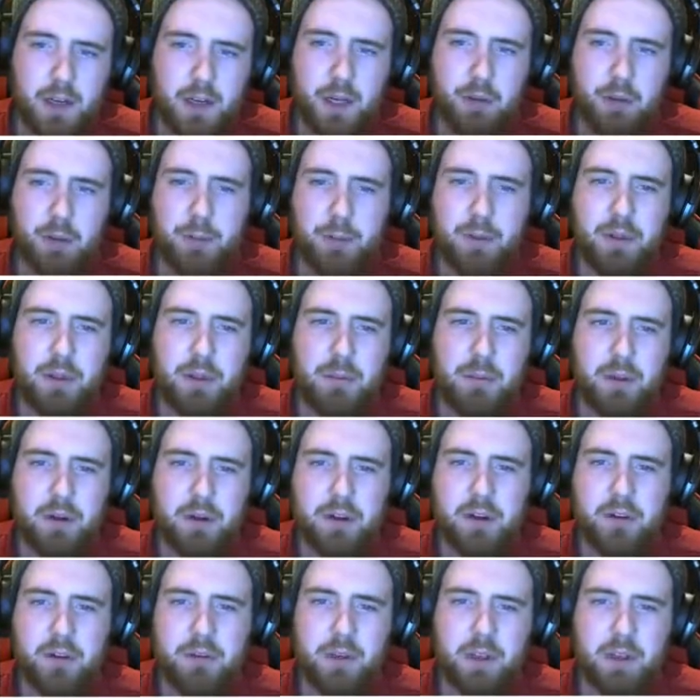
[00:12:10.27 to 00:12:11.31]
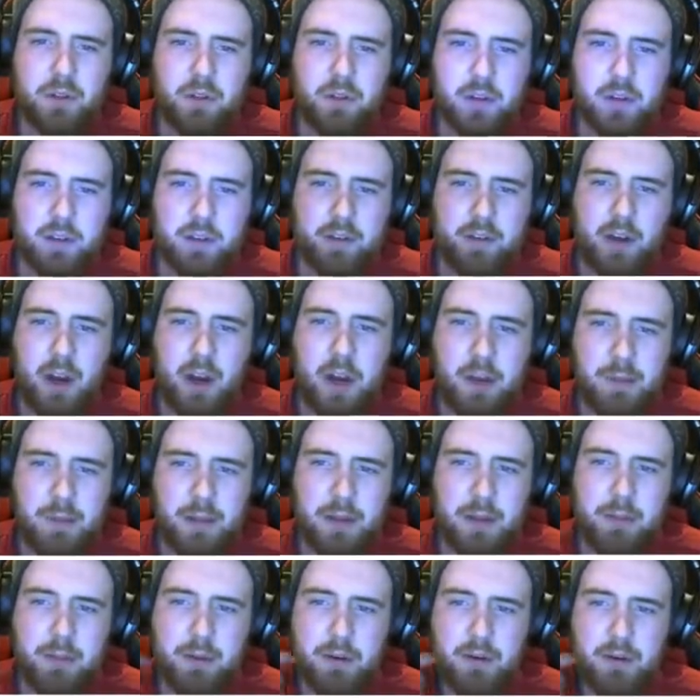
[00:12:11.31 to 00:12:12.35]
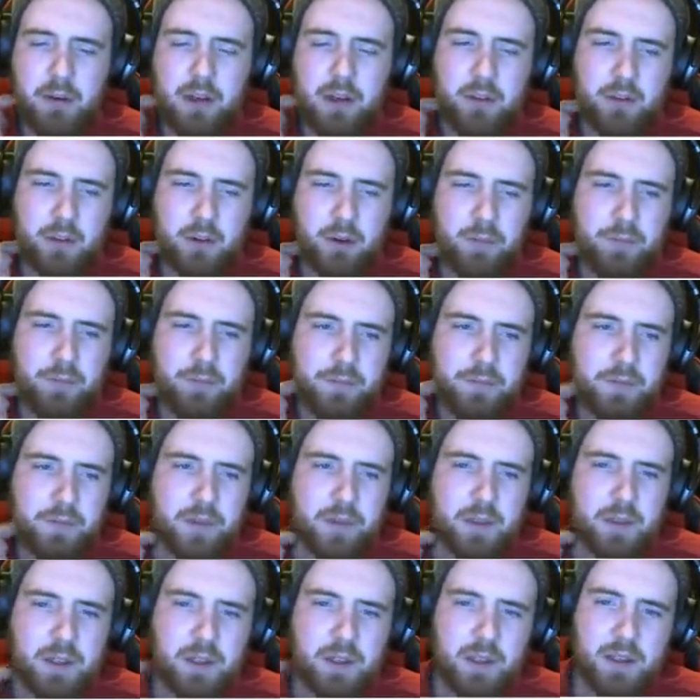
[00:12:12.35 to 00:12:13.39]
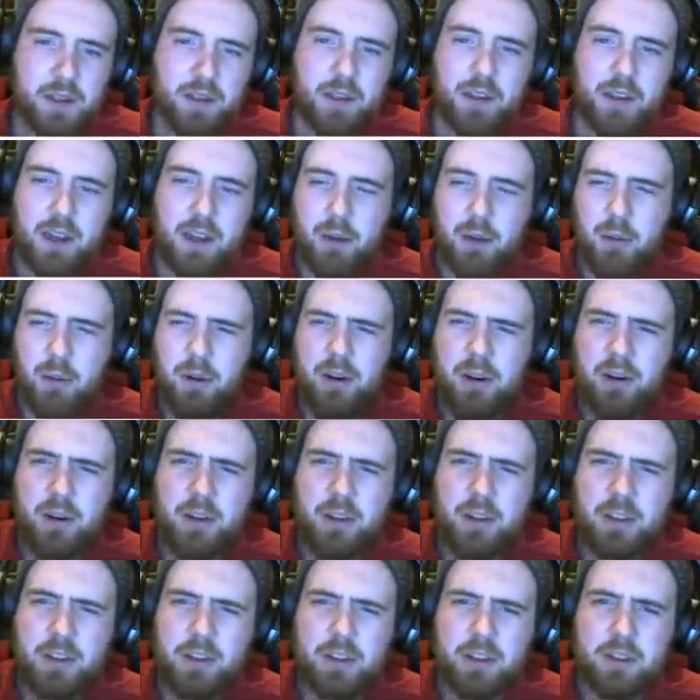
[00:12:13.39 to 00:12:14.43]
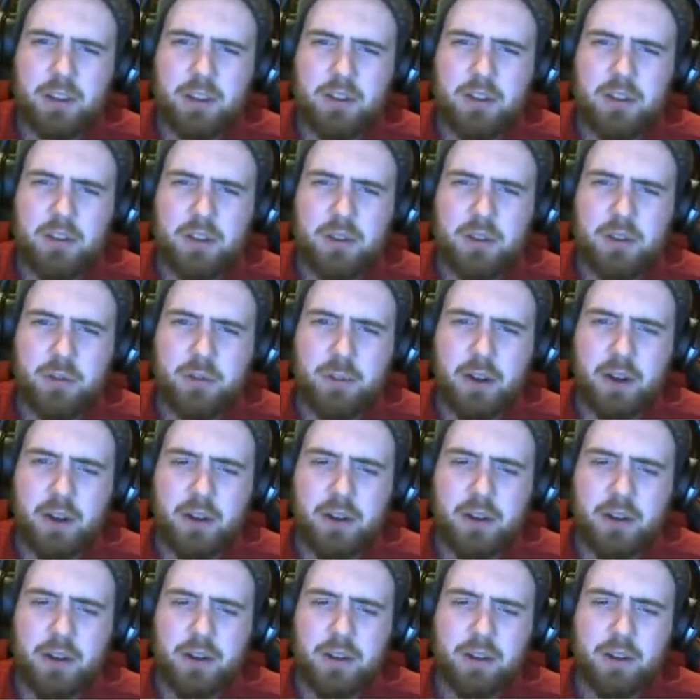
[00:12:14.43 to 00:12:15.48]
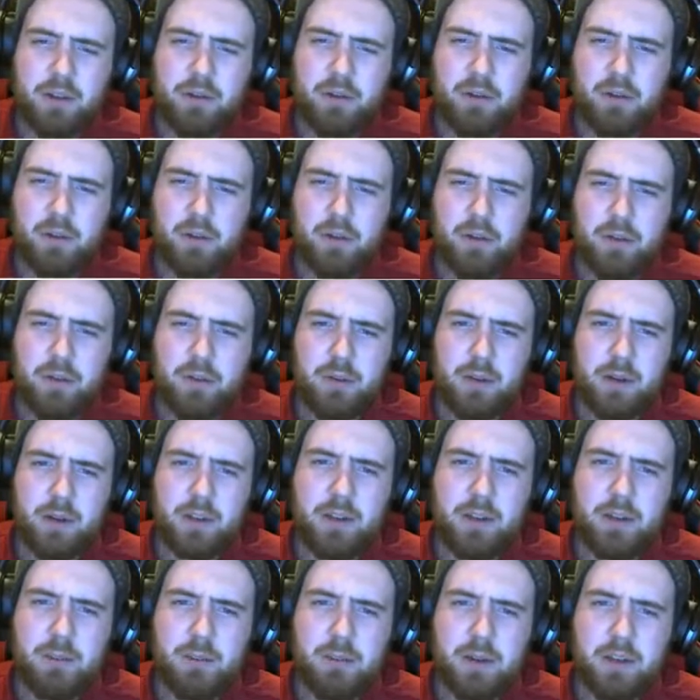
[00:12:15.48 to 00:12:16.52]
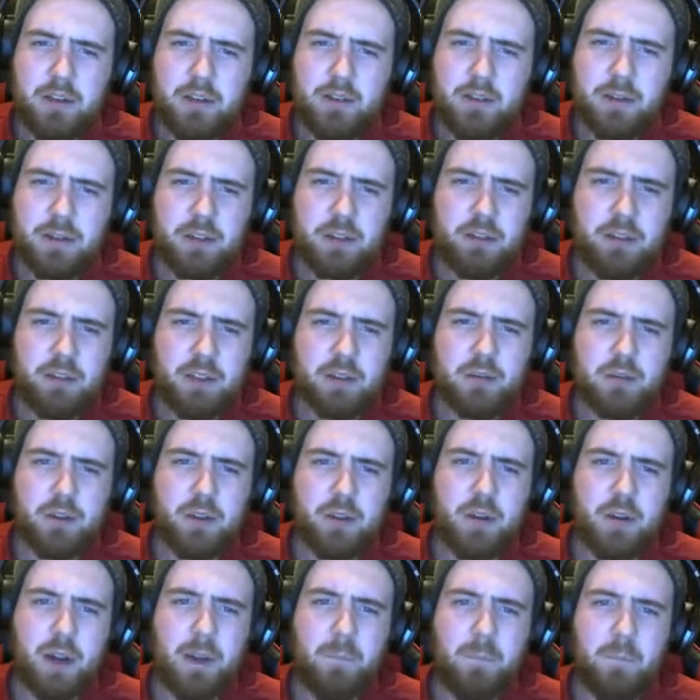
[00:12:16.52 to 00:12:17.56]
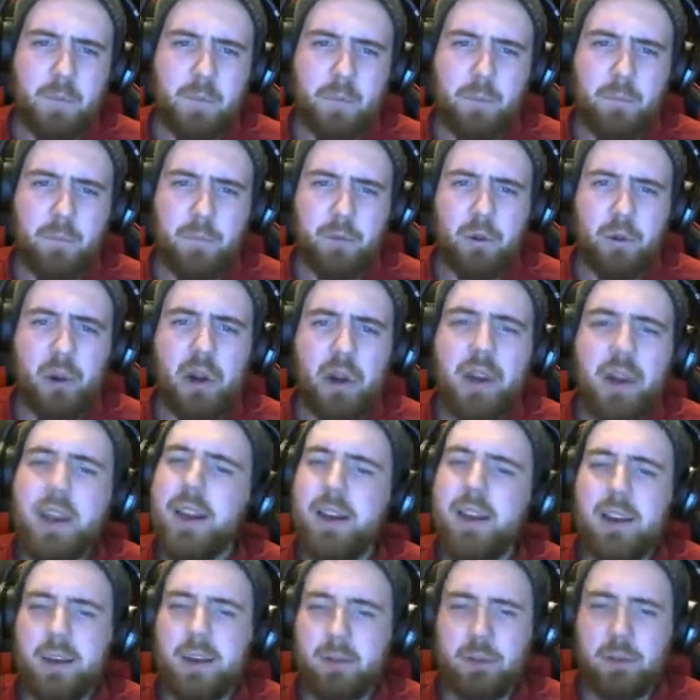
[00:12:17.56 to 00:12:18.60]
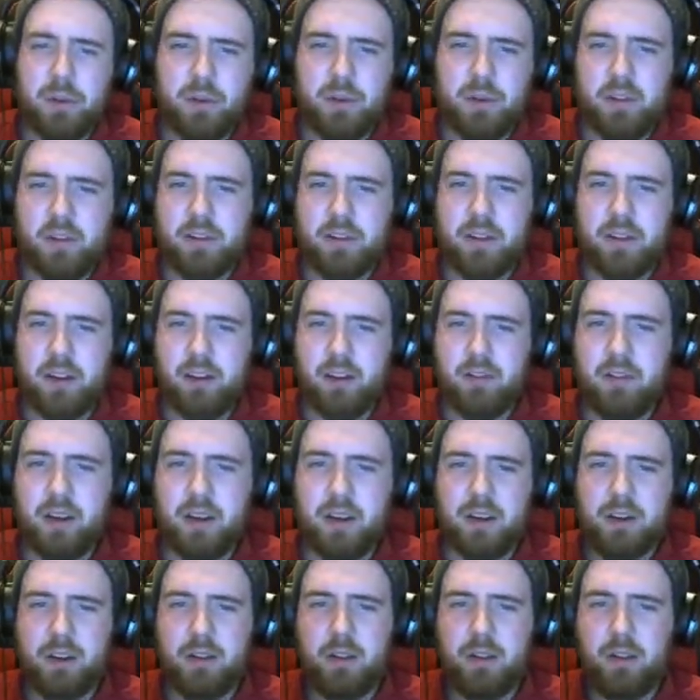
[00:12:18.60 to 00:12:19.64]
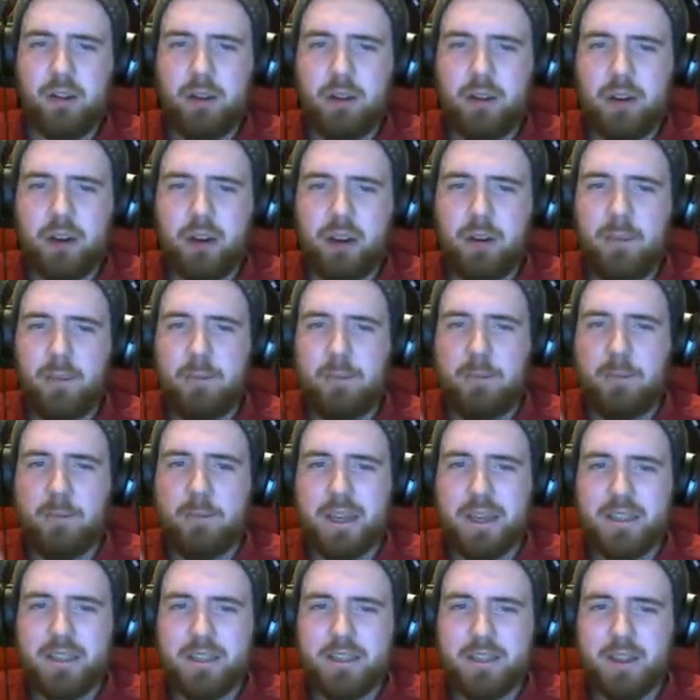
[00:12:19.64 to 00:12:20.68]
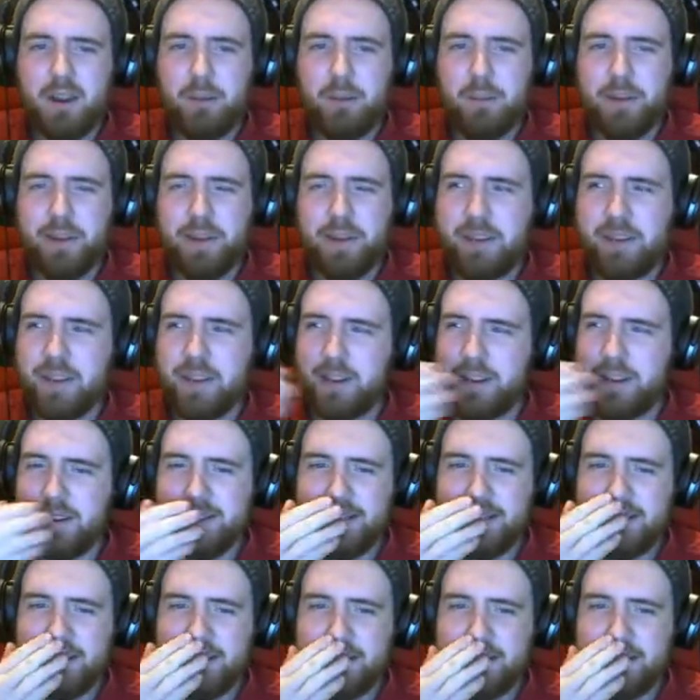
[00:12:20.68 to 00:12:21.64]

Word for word: We put the boat down already, so let's hop in the boat and let's go. I wonder, is there still stuff spawning at the pillager place, even though I completely burnt it down? Like, look at how messed up that thing is.